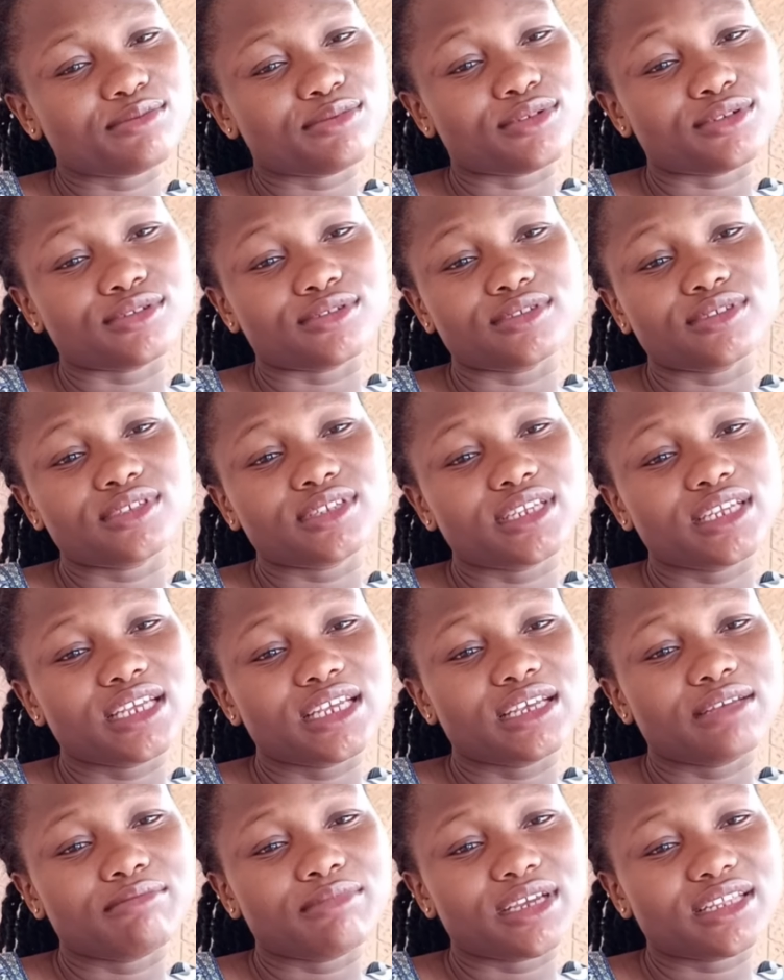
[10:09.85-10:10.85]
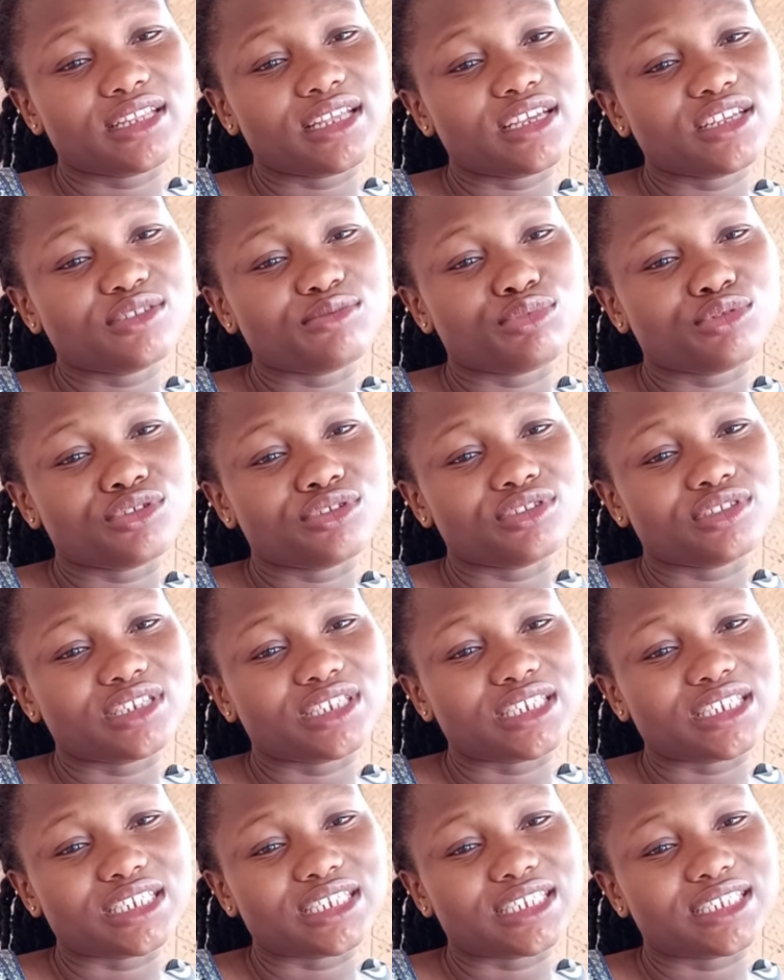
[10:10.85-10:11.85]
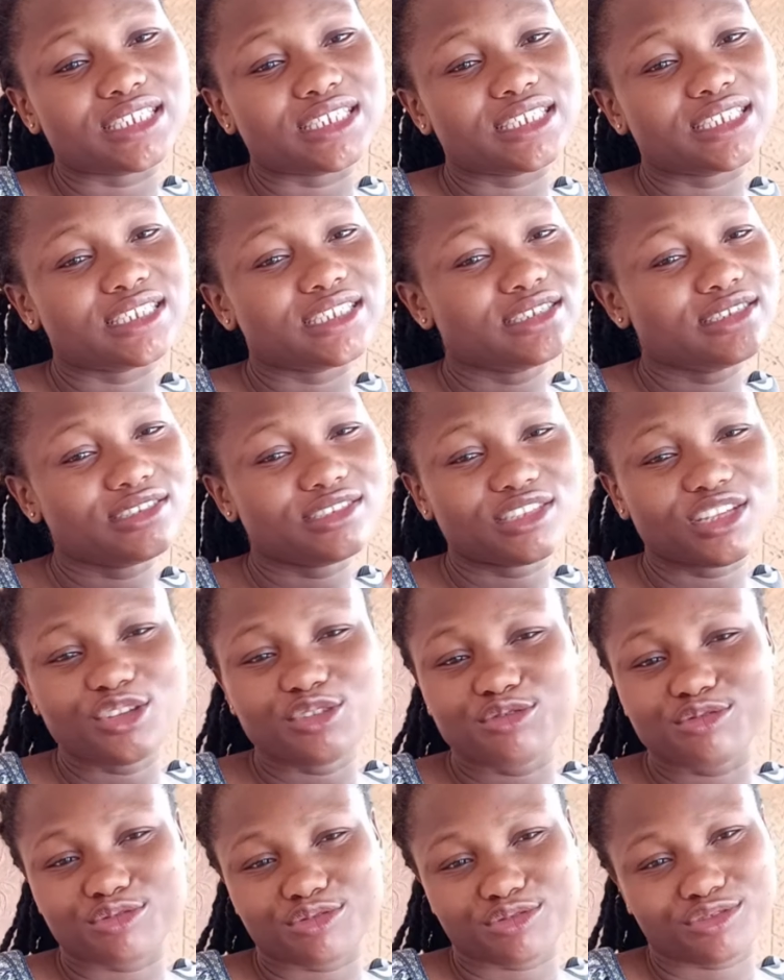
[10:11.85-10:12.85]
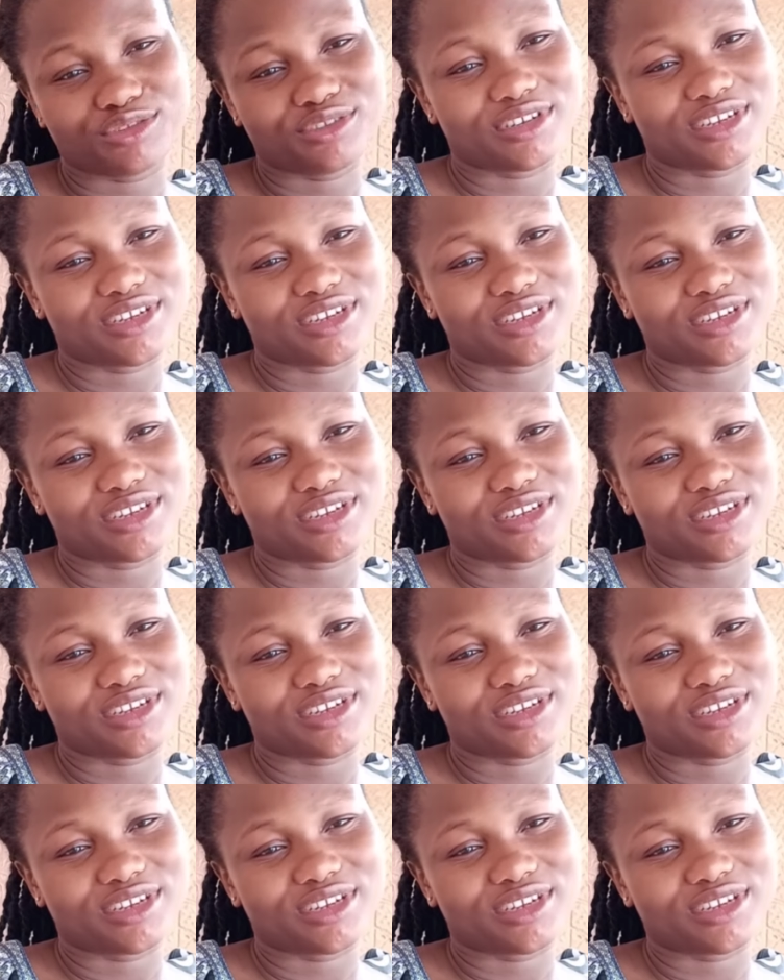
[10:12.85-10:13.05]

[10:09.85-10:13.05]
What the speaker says: board is zero.